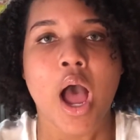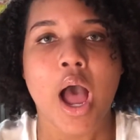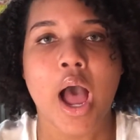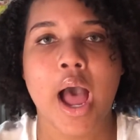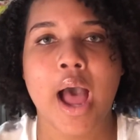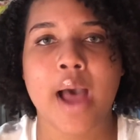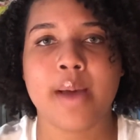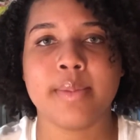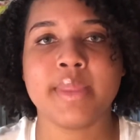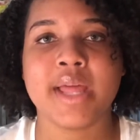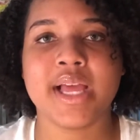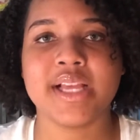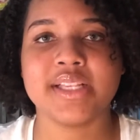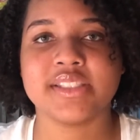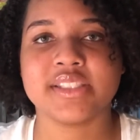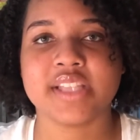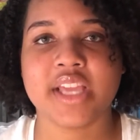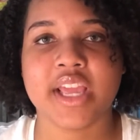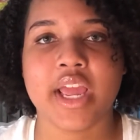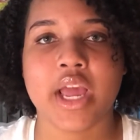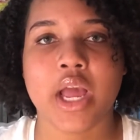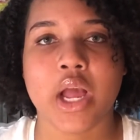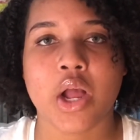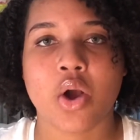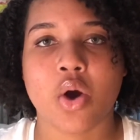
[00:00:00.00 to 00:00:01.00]
I'm not
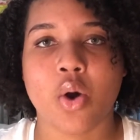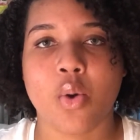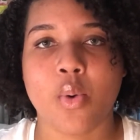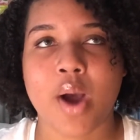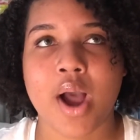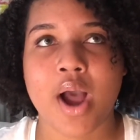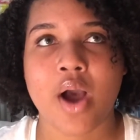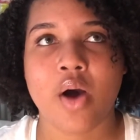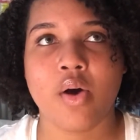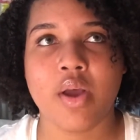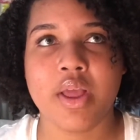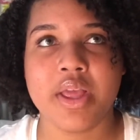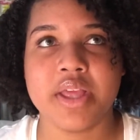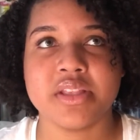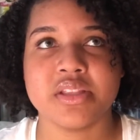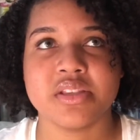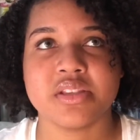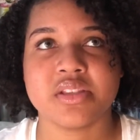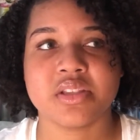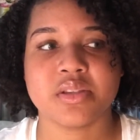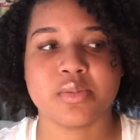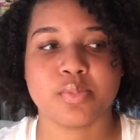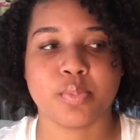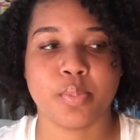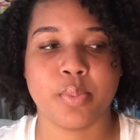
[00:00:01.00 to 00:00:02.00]
saying go out and
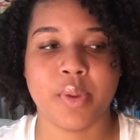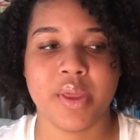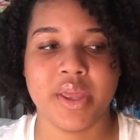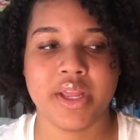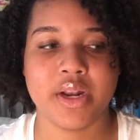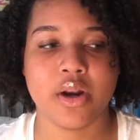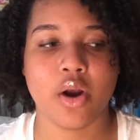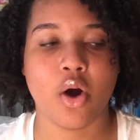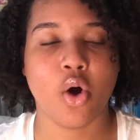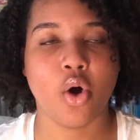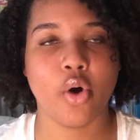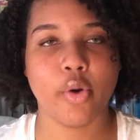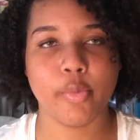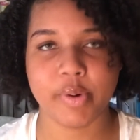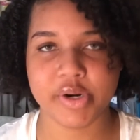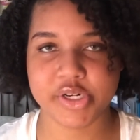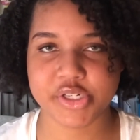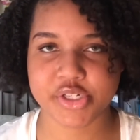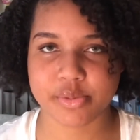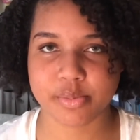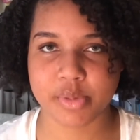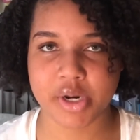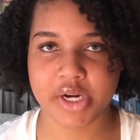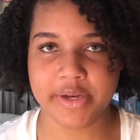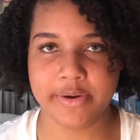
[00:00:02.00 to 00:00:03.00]
spend a whole
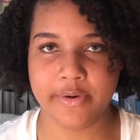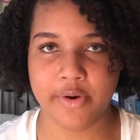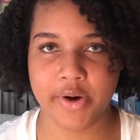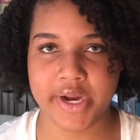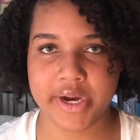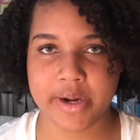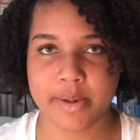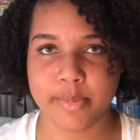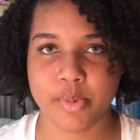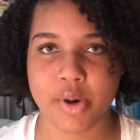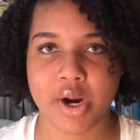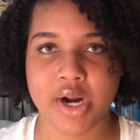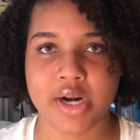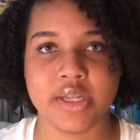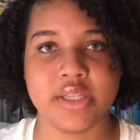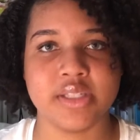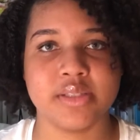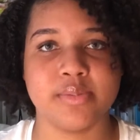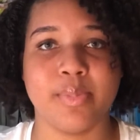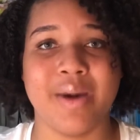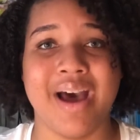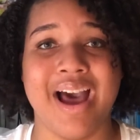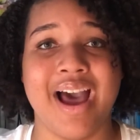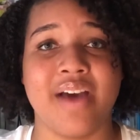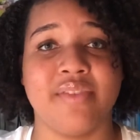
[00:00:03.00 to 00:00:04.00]
bunch of money on hair products,
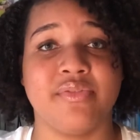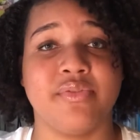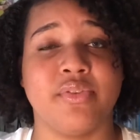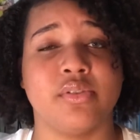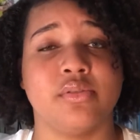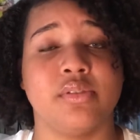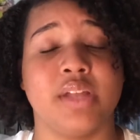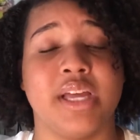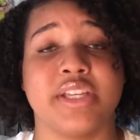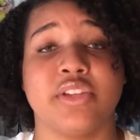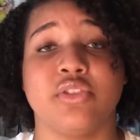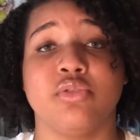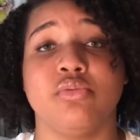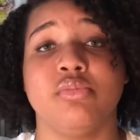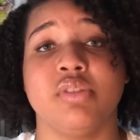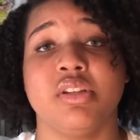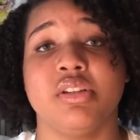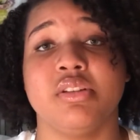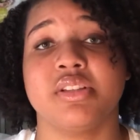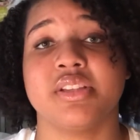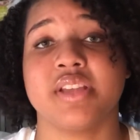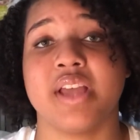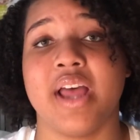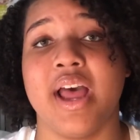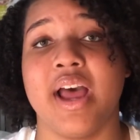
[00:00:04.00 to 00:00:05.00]
but I feel like you
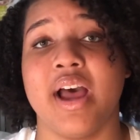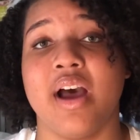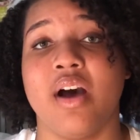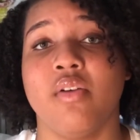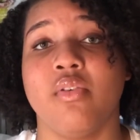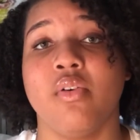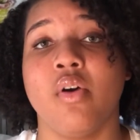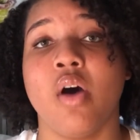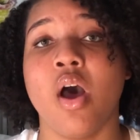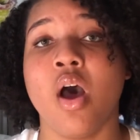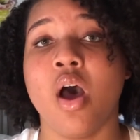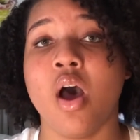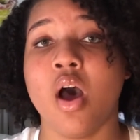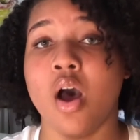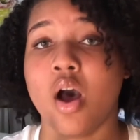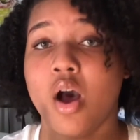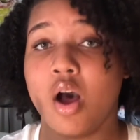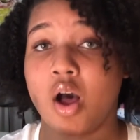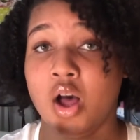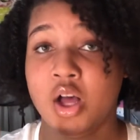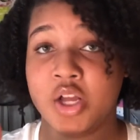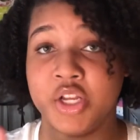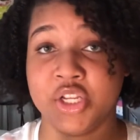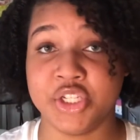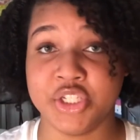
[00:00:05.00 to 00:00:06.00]
need to have
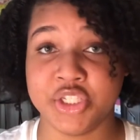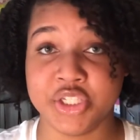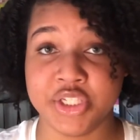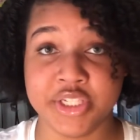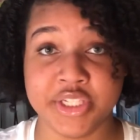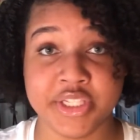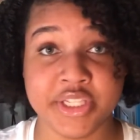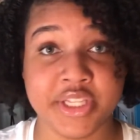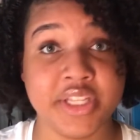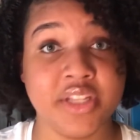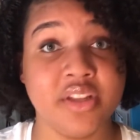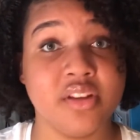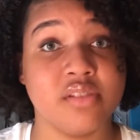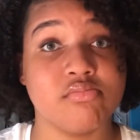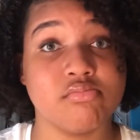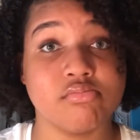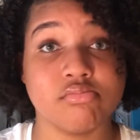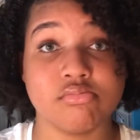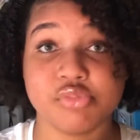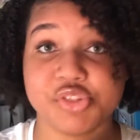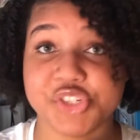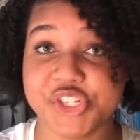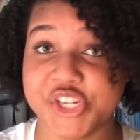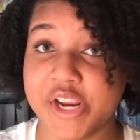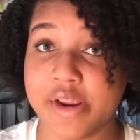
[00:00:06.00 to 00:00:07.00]
a good
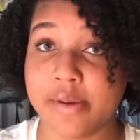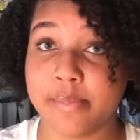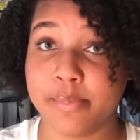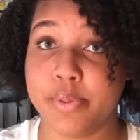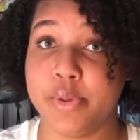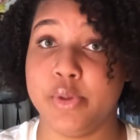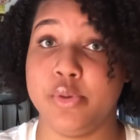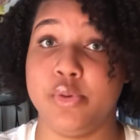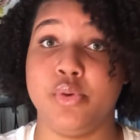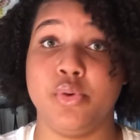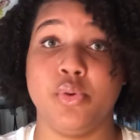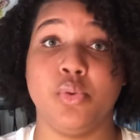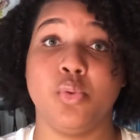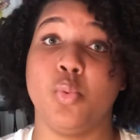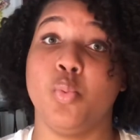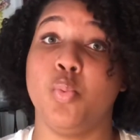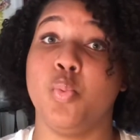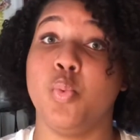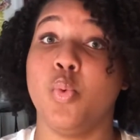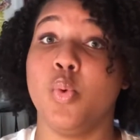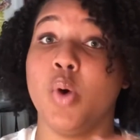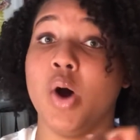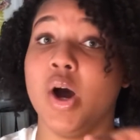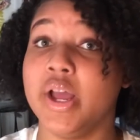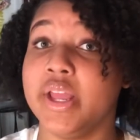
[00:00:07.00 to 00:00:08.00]
shampoo,
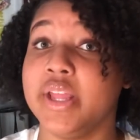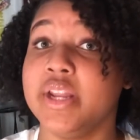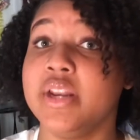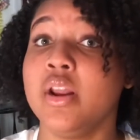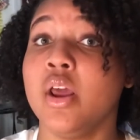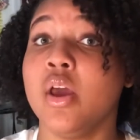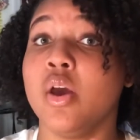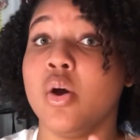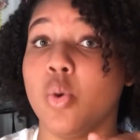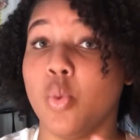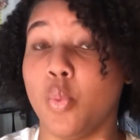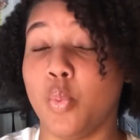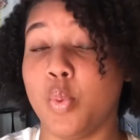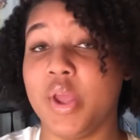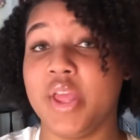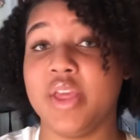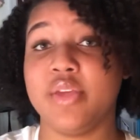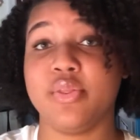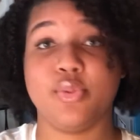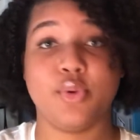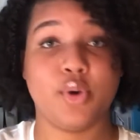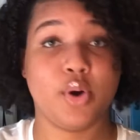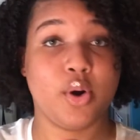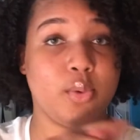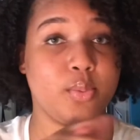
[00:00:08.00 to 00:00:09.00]
one
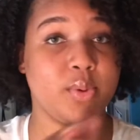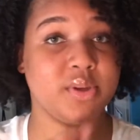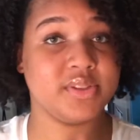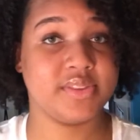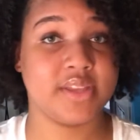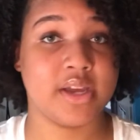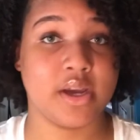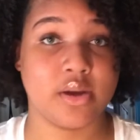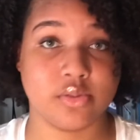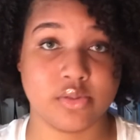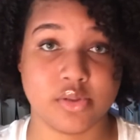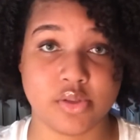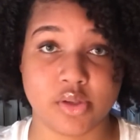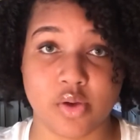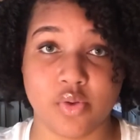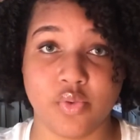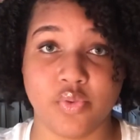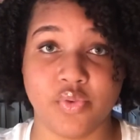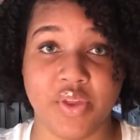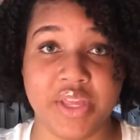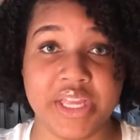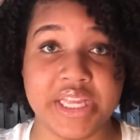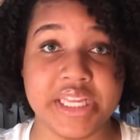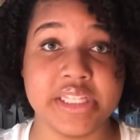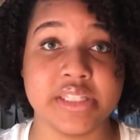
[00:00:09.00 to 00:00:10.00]
with or without
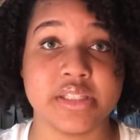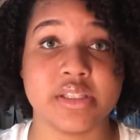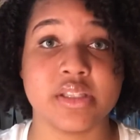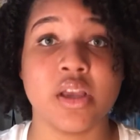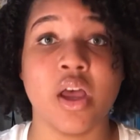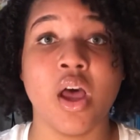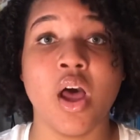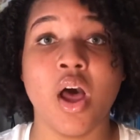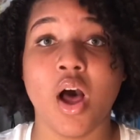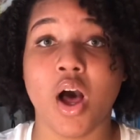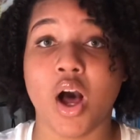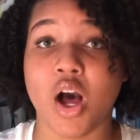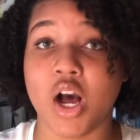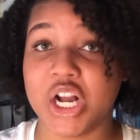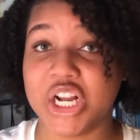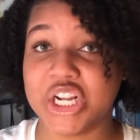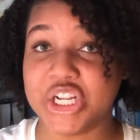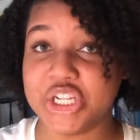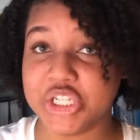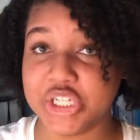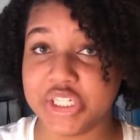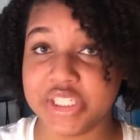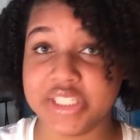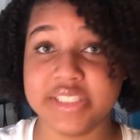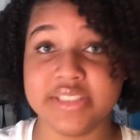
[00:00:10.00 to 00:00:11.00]
sulfates, a
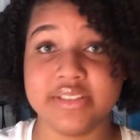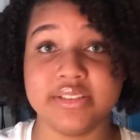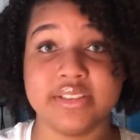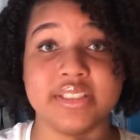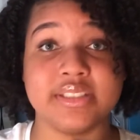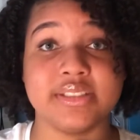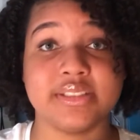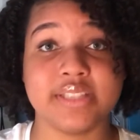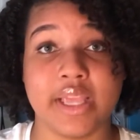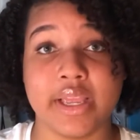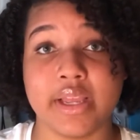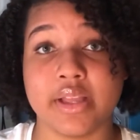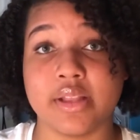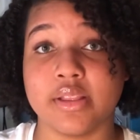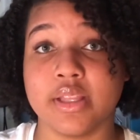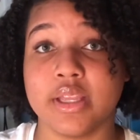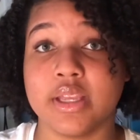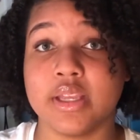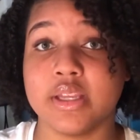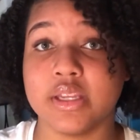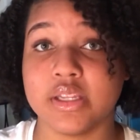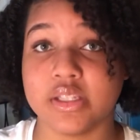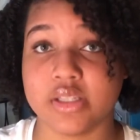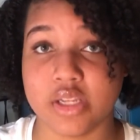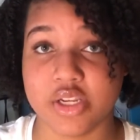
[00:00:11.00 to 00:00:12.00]
good
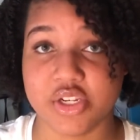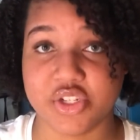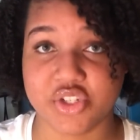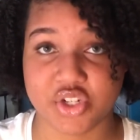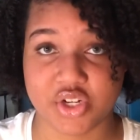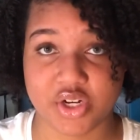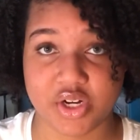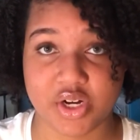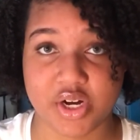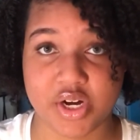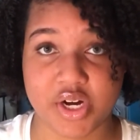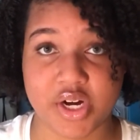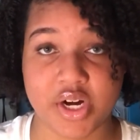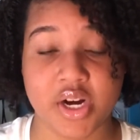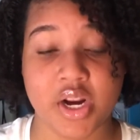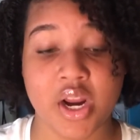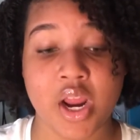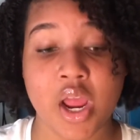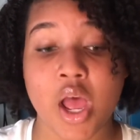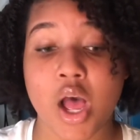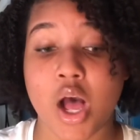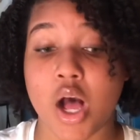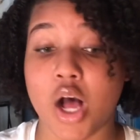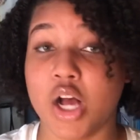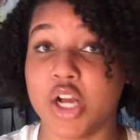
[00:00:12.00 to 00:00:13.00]
detangling conditioner,
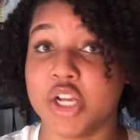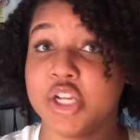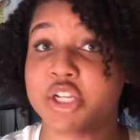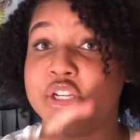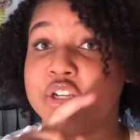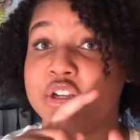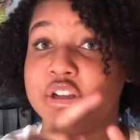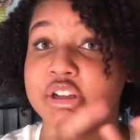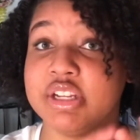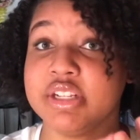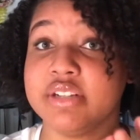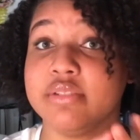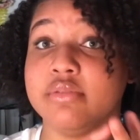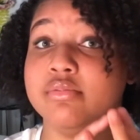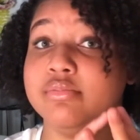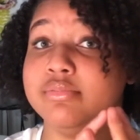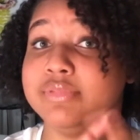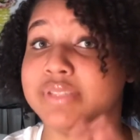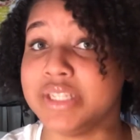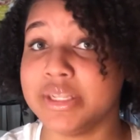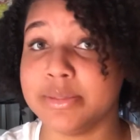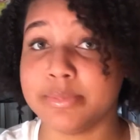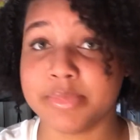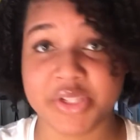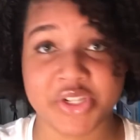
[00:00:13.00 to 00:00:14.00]
a good
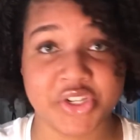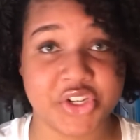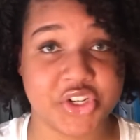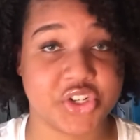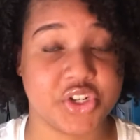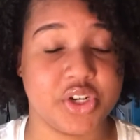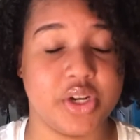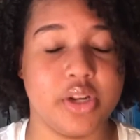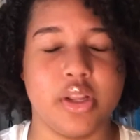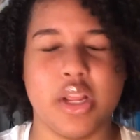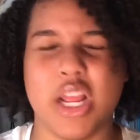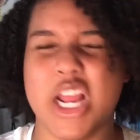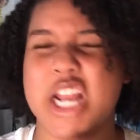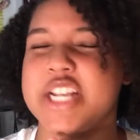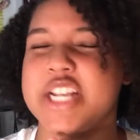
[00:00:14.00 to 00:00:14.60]
deep conditioner.